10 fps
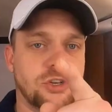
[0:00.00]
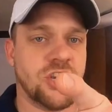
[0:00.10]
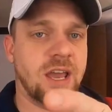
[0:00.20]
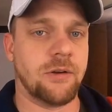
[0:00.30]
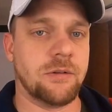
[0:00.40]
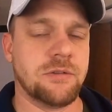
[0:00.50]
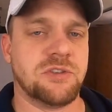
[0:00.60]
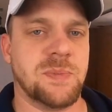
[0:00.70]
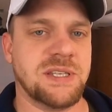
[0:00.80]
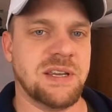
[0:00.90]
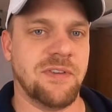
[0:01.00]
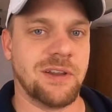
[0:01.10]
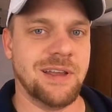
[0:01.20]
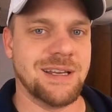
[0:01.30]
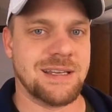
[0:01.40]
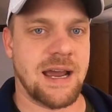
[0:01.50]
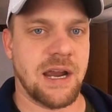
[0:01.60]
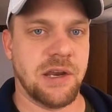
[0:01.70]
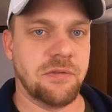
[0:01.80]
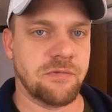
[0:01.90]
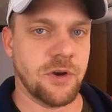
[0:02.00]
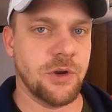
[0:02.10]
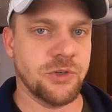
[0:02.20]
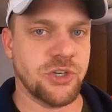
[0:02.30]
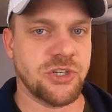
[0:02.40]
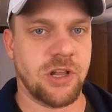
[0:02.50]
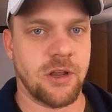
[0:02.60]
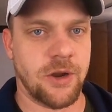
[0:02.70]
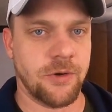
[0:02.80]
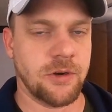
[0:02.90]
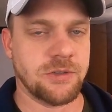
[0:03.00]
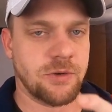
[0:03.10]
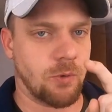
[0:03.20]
The channel specifically designed for new chinchilla owners